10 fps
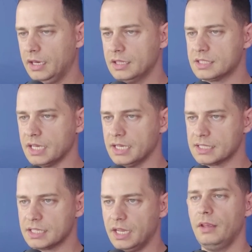and it
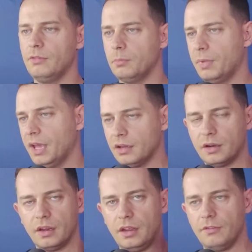says even
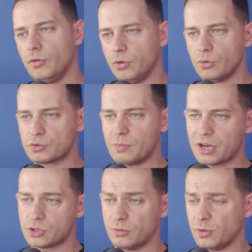better if you use
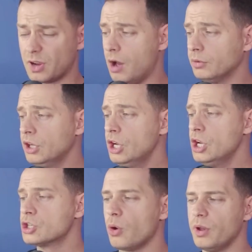Microsoft account.
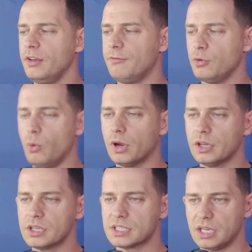So if you wanted
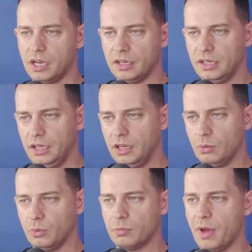to sign
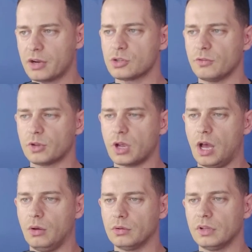in with Microsoft
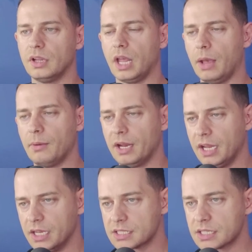account, here it
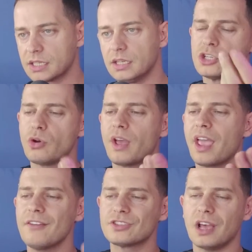is. So I
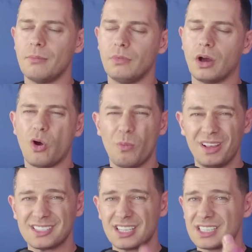have some uh,
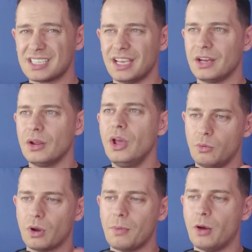comments that saying,
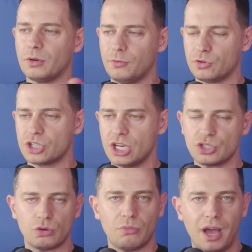what about if you
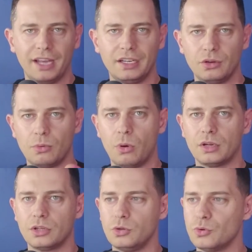change your mind and you
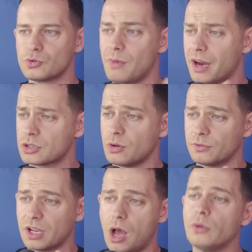wanted to use
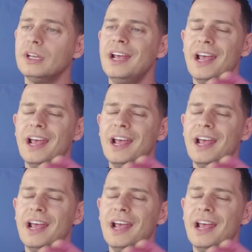Microsoft account